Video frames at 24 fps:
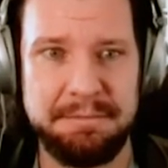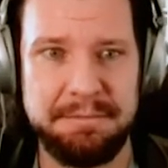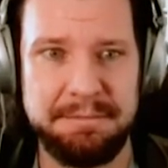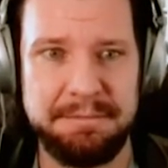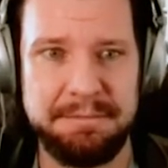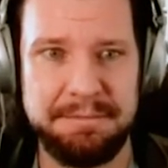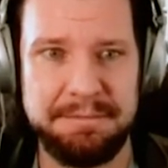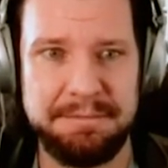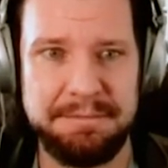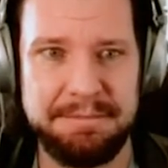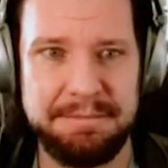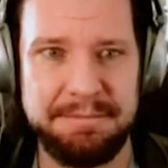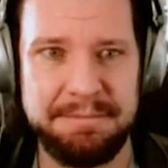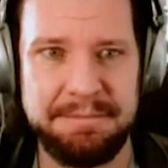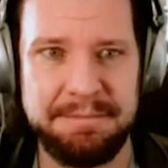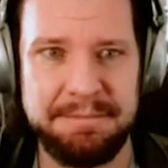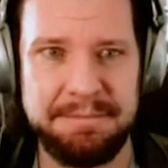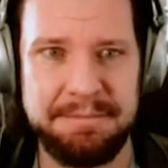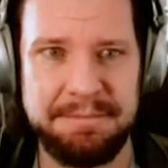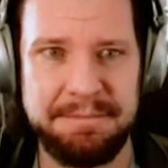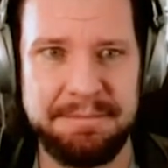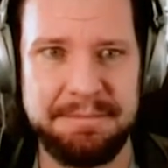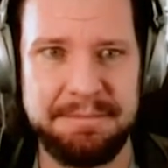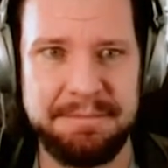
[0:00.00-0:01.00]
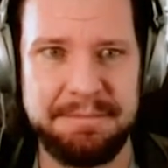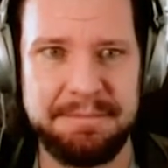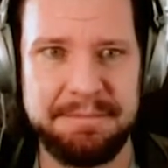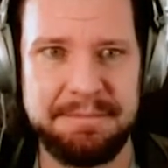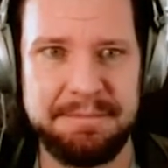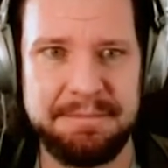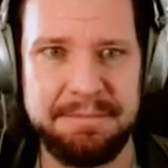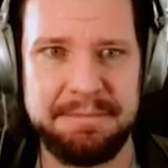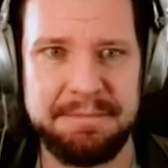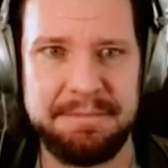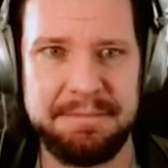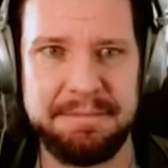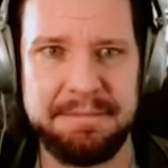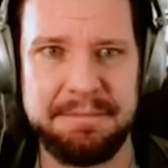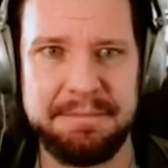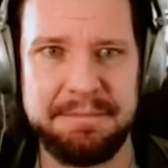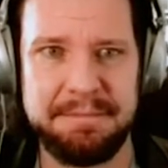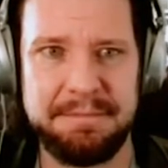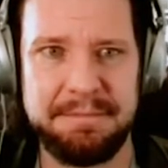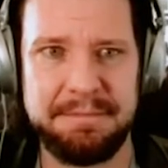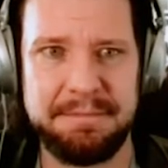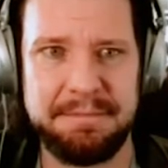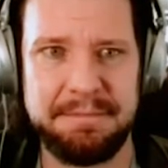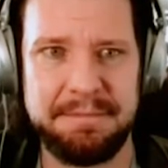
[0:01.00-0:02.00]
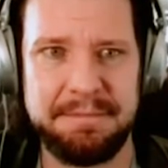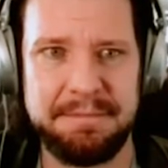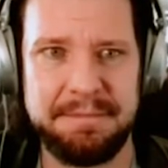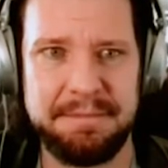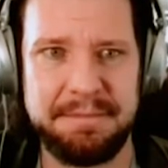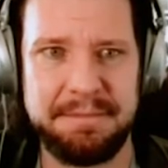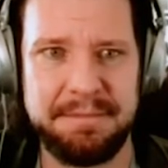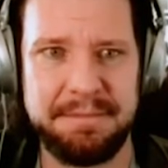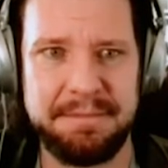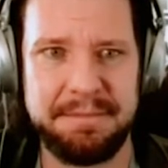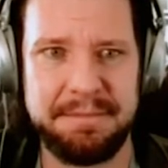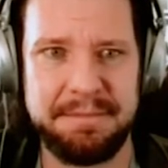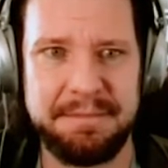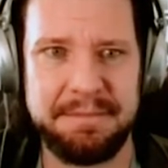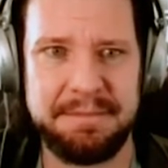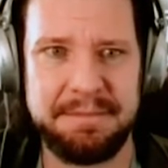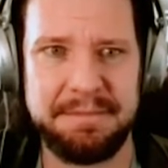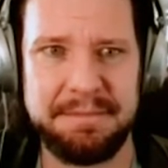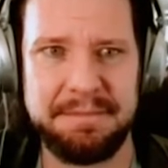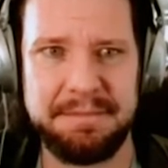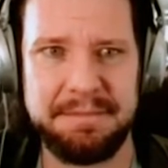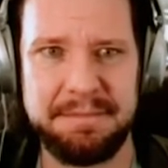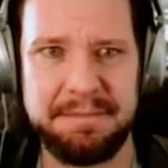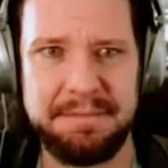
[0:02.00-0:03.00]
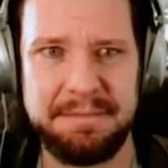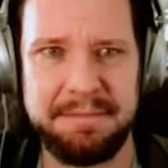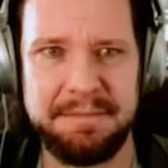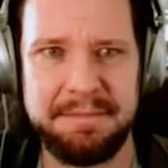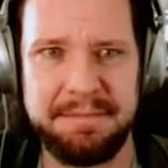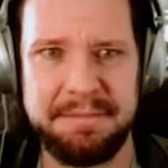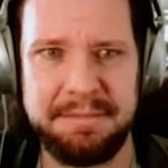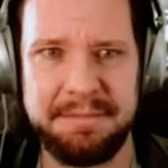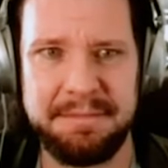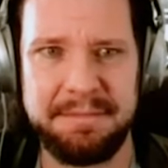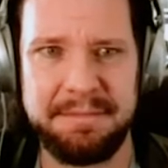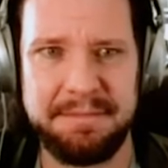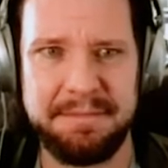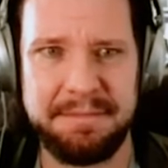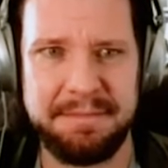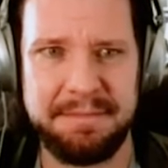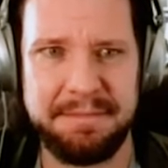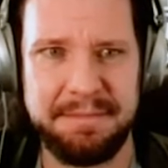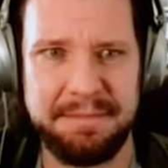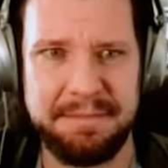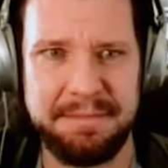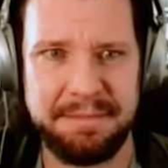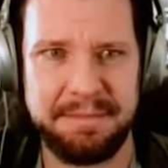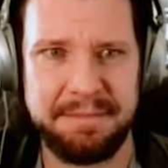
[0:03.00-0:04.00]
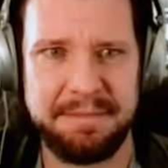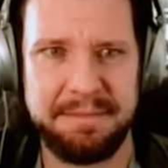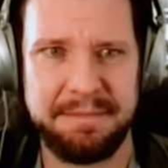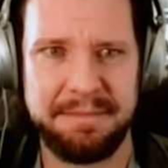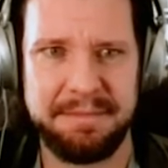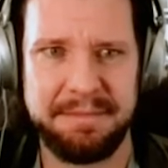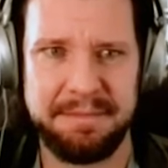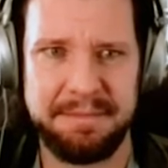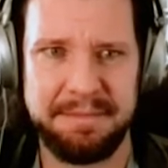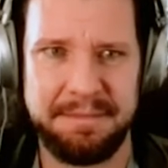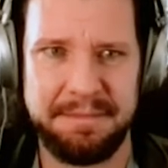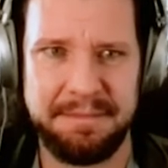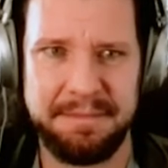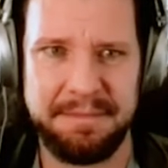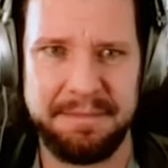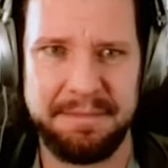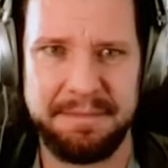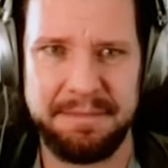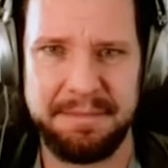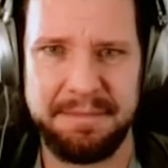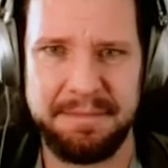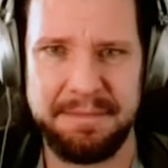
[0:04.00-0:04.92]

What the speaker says: This person isn't speaking.